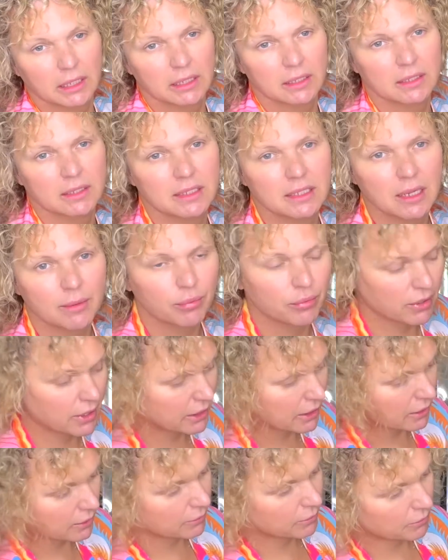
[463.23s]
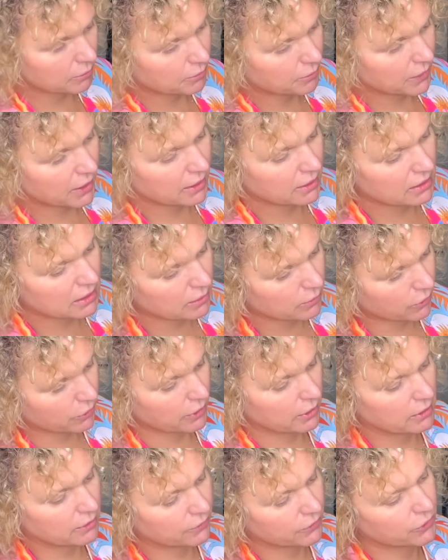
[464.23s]
and separate it, pin some more
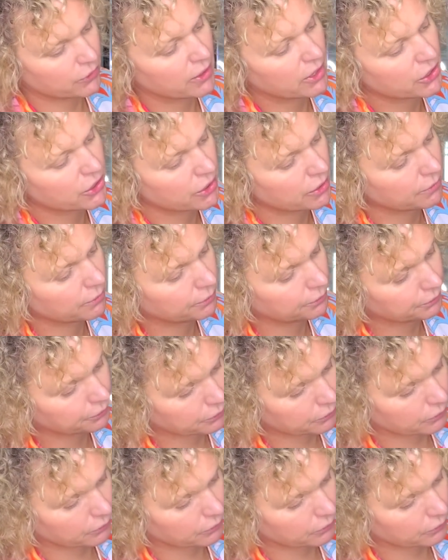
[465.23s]
in a different direction